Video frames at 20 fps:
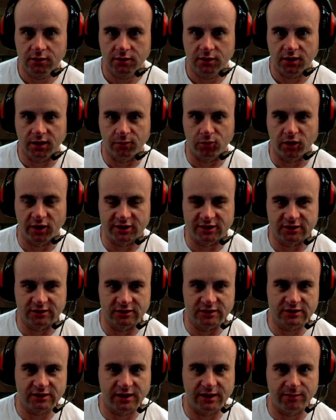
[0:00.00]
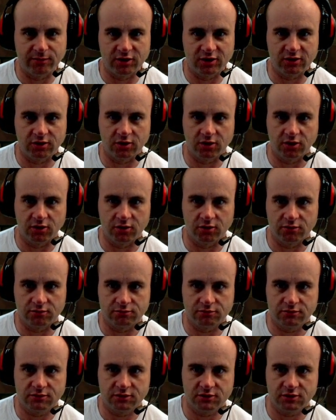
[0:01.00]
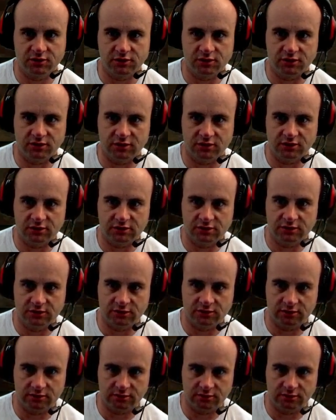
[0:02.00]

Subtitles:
I'm watching this guy make. Oh, jeez.